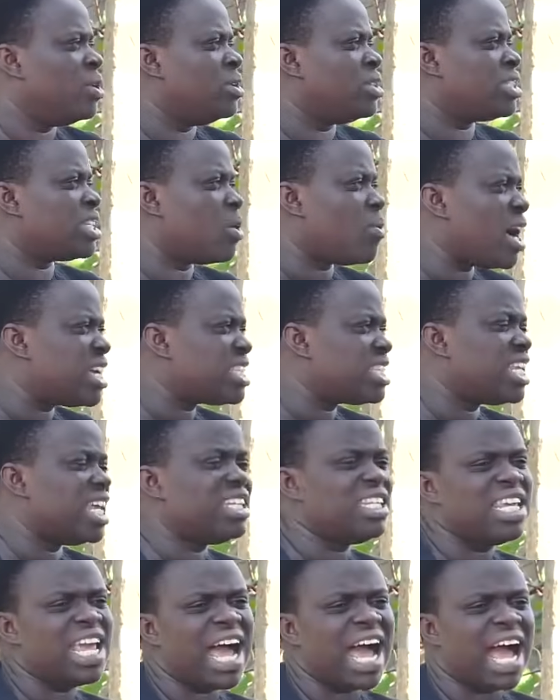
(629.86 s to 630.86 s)
So what
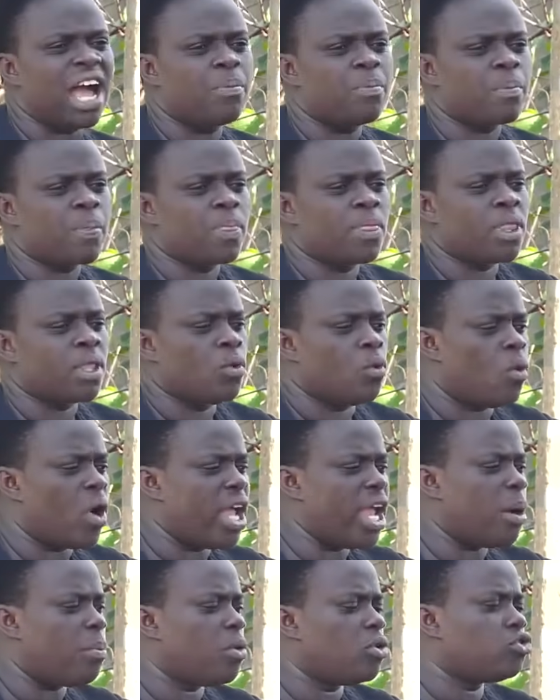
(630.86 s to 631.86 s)
stadia?
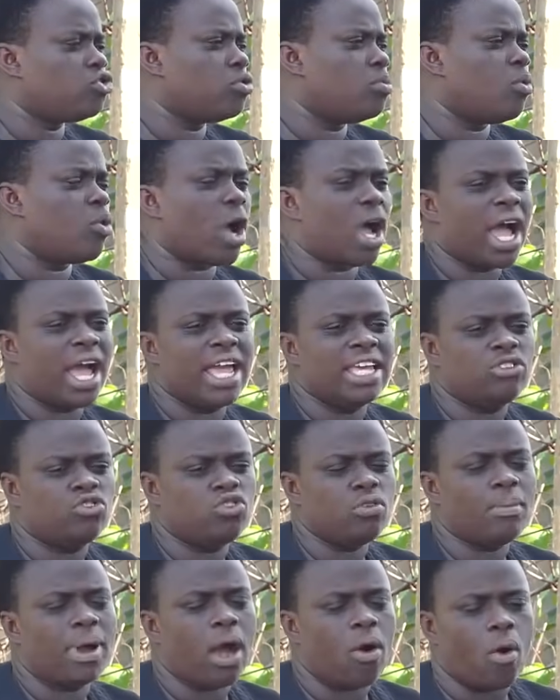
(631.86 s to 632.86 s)
Why a bosom I
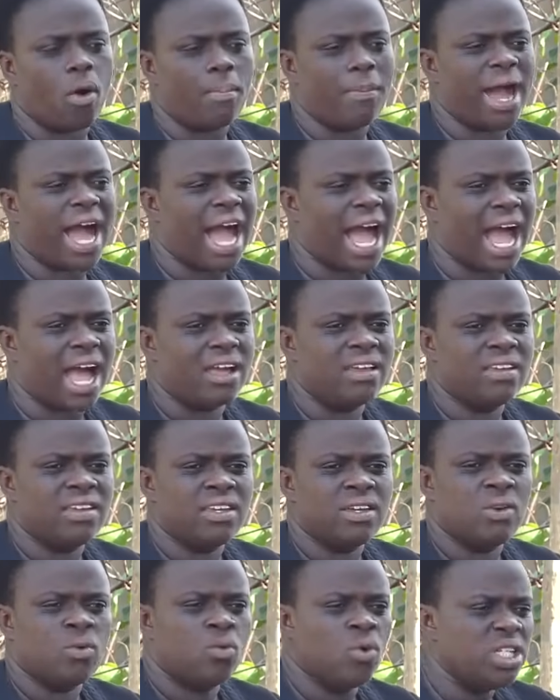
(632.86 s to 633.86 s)
suma or bar?
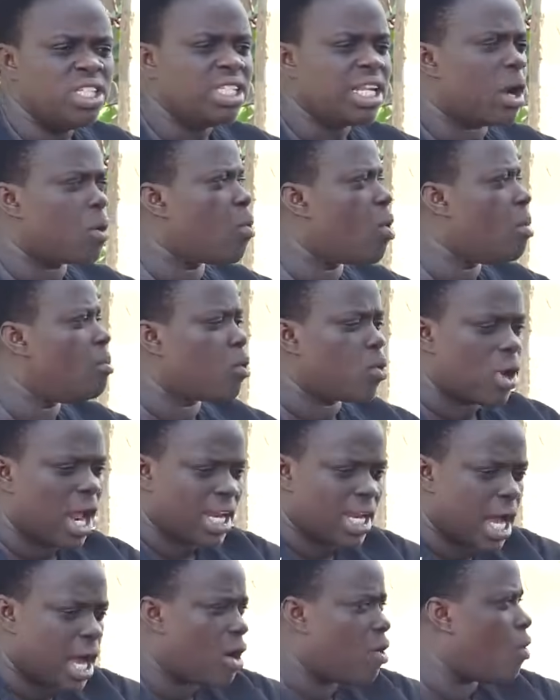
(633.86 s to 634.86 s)
Would you not come
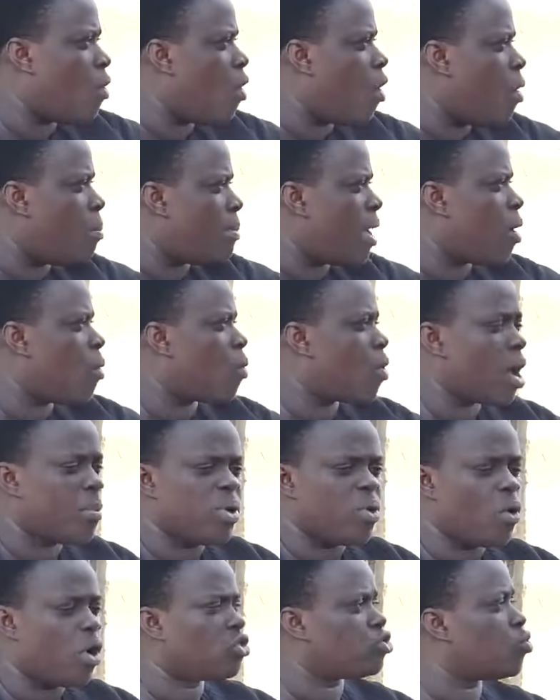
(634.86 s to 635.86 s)
curana or mouth
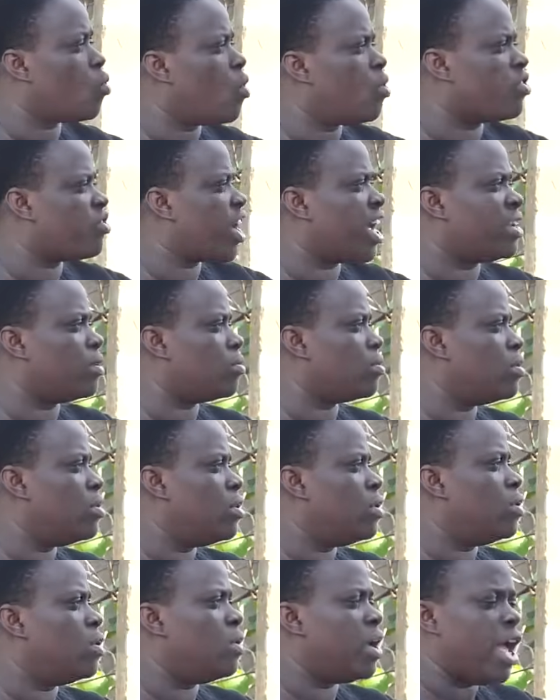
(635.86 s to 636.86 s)
because oh channel?
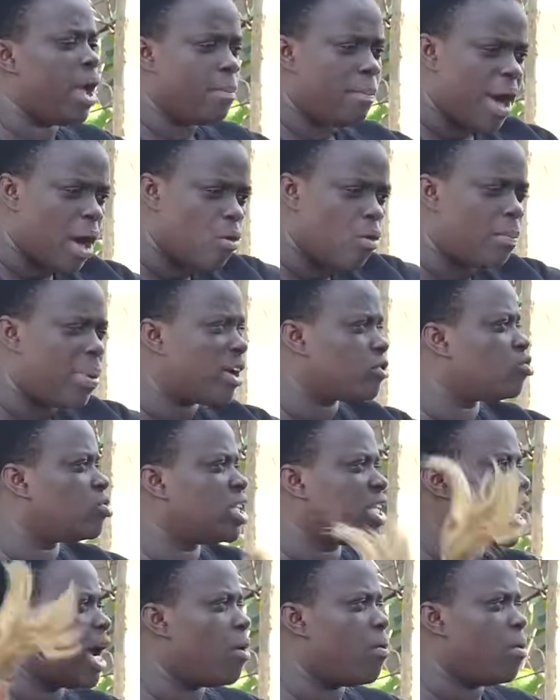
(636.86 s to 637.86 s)
A bow
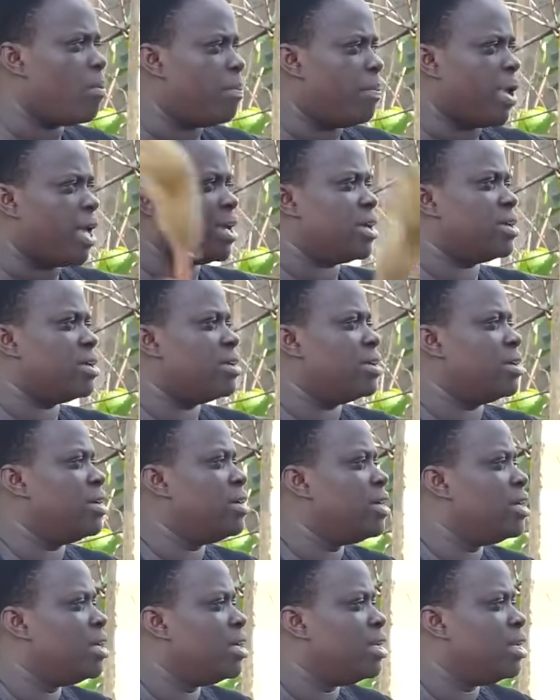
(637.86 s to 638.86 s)
basso dia won't pay.
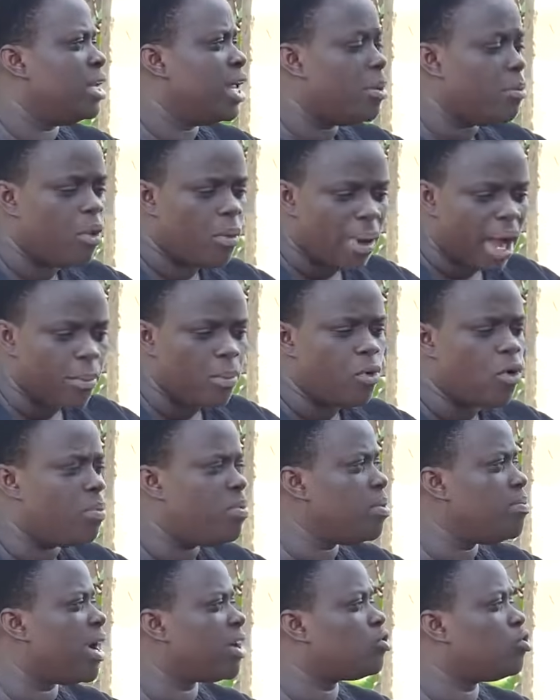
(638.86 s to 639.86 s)
Name my boo
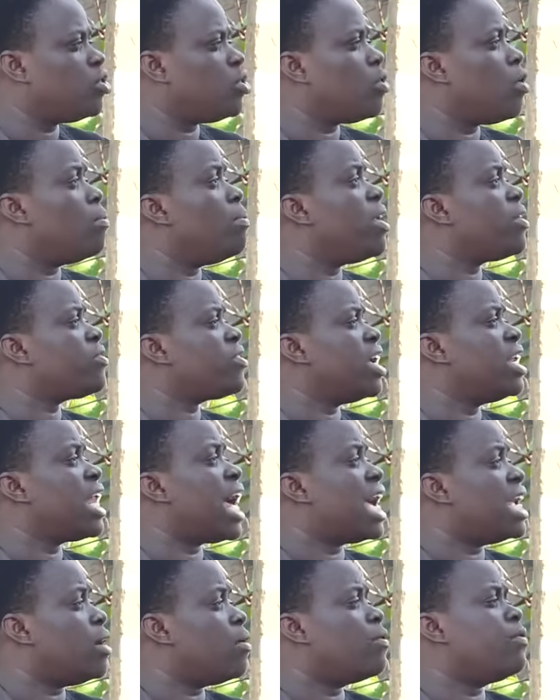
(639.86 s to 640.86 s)
be basso the ober
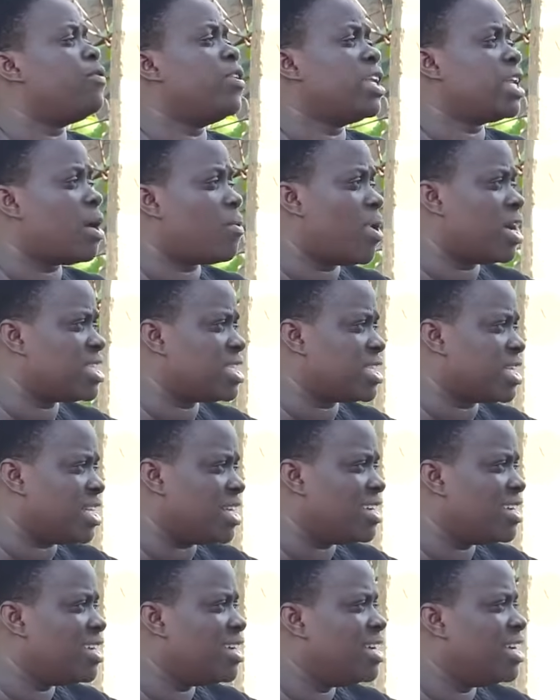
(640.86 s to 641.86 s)
shana of an hour
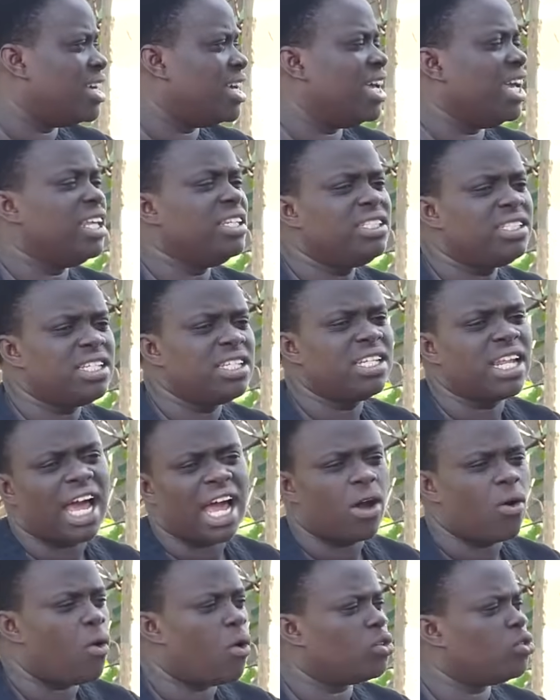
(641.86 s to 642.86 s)
sere.
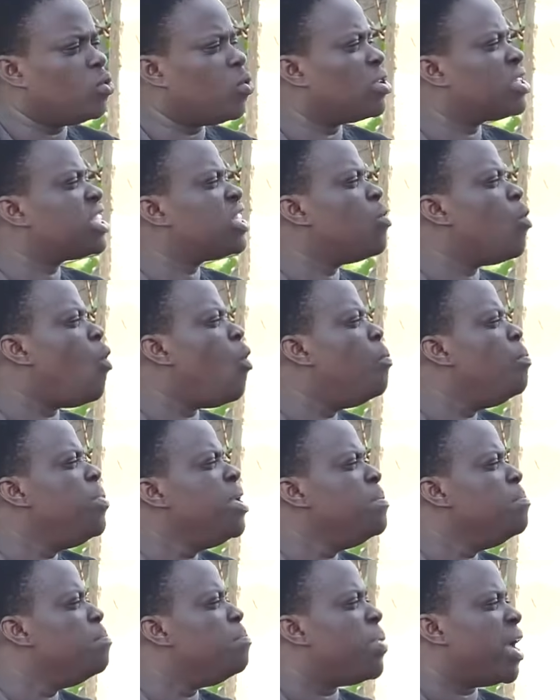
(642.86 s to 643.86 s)
Intina or no se
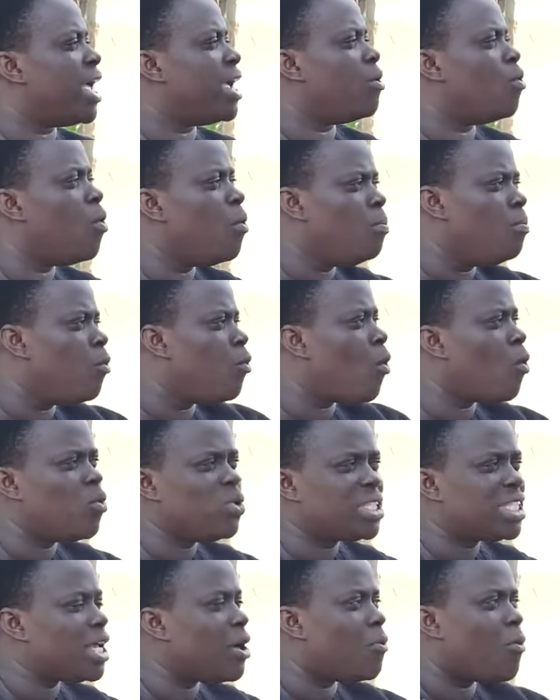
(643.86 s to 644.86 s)
Obimpe,
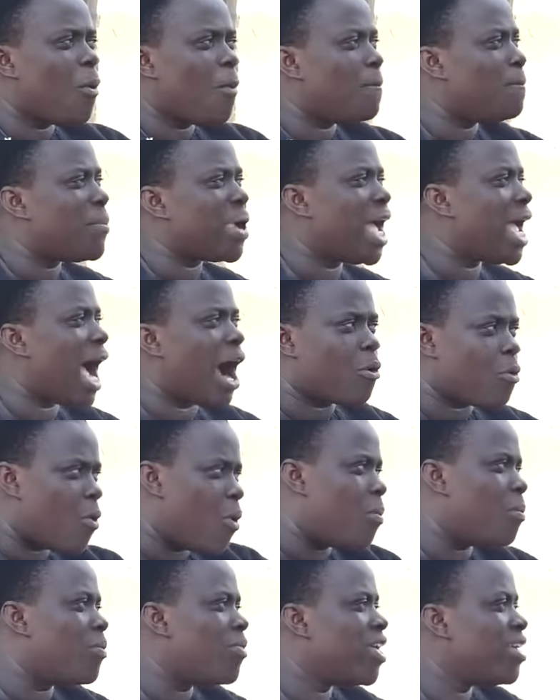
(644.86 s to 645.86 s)
who say won't pay a
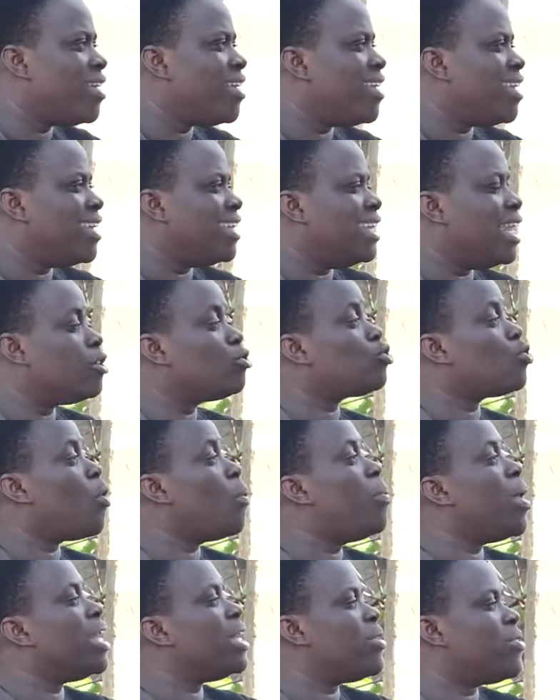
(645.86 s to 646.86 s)
com. Now so
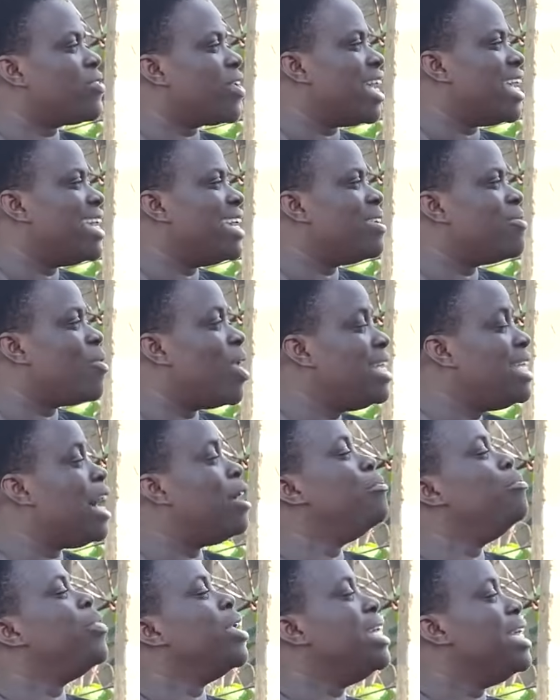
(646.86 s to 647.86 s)
penishe when
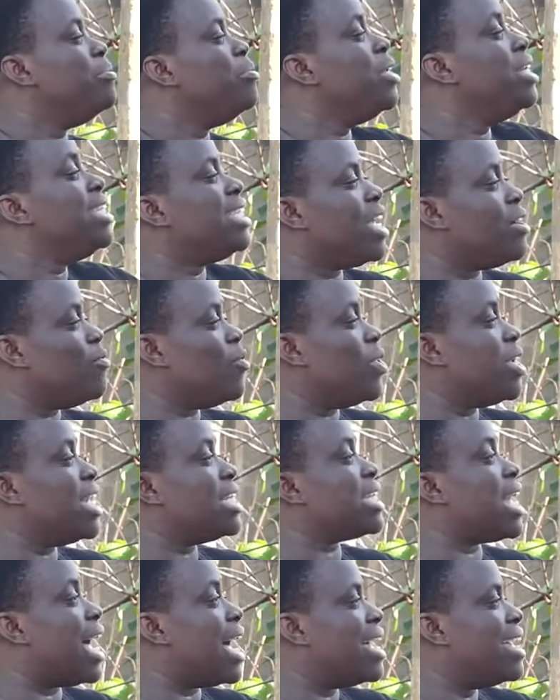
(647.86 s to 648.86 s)
young bay me interview,
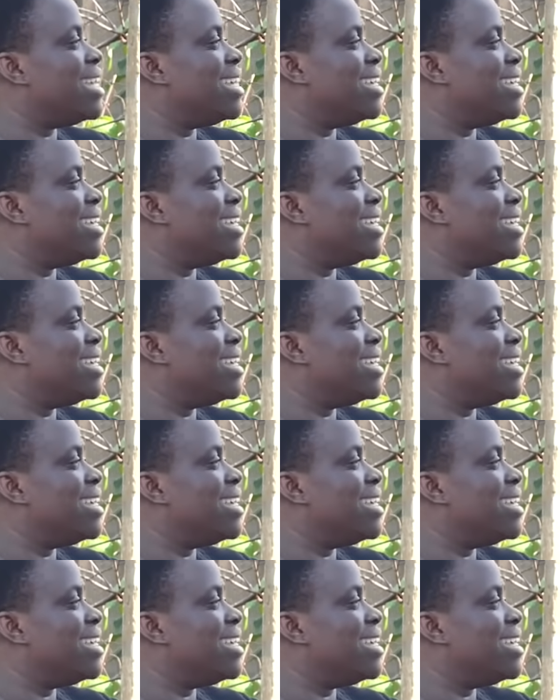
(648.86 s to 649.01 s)
yes, sir.